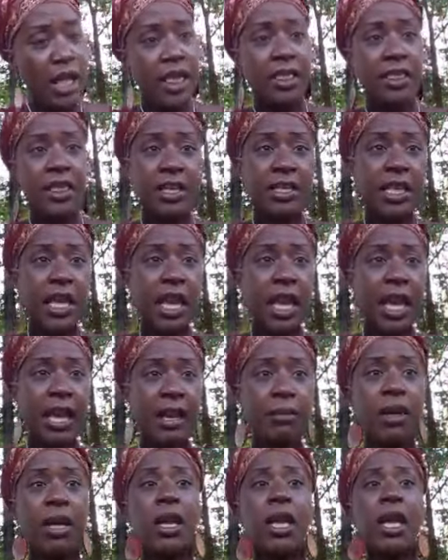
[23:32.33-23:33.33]
this
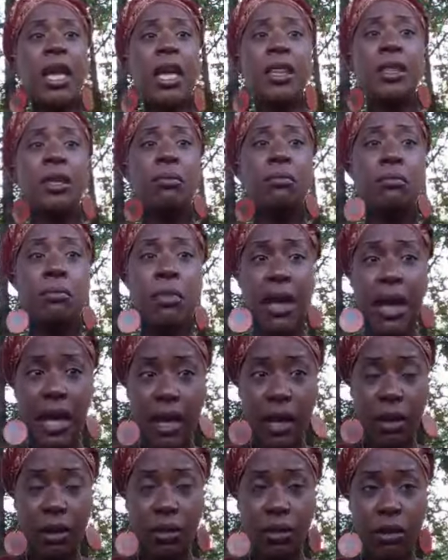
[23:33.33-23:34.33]
came in the
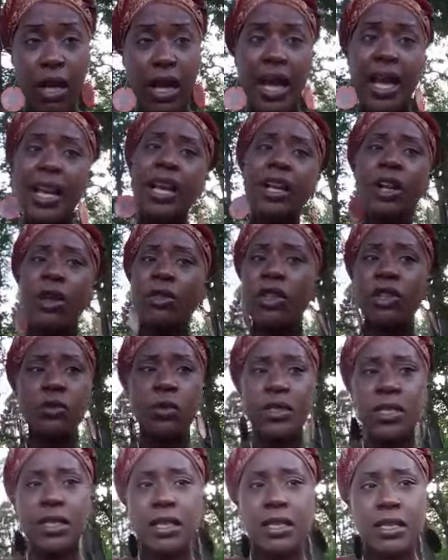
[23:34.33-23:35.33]
mail, and I know this
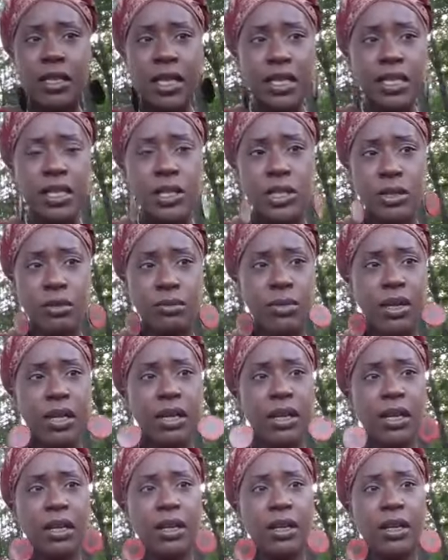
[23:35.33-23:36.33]
wasn't intended to
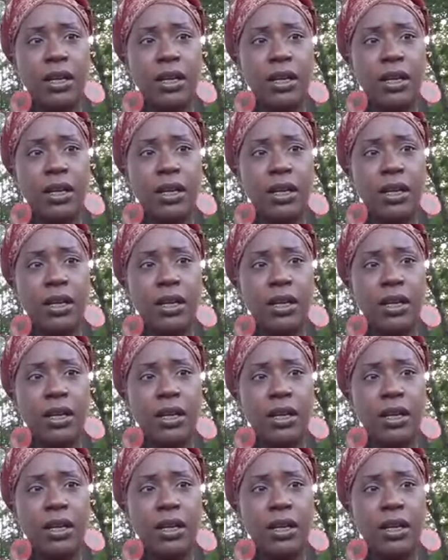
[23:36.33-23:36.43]
me,